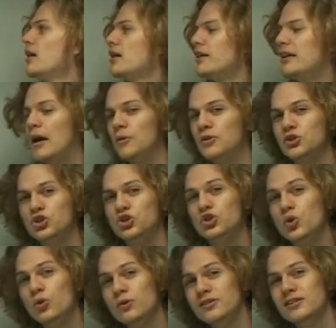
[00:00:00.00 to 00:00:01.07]
Now as
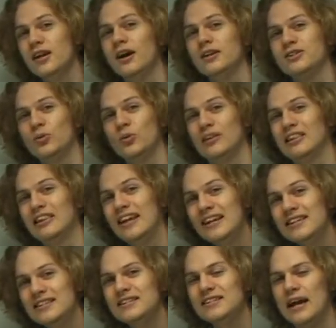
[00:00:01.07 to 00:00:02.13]
soon as the archer
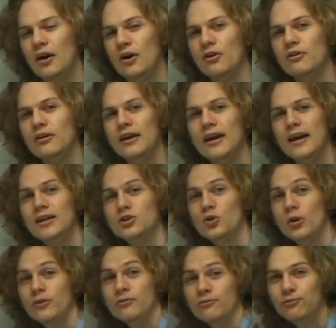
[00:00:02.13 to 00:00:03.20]
releases the arrow, it's
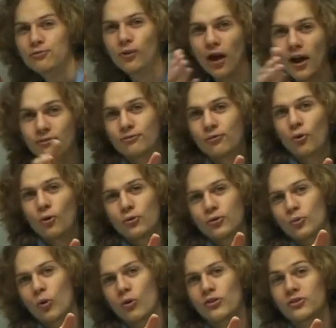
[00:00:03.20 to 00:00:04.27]
going to fly forward
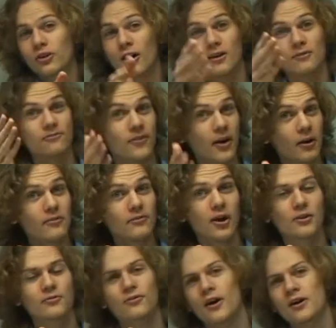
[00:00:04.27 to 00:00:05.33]
toward the target, very, very
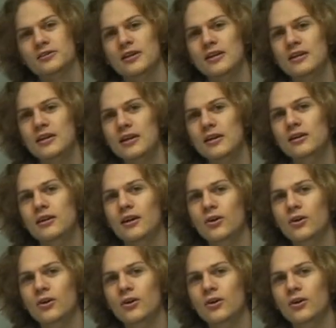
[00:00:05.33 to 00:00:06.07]
fast indeed.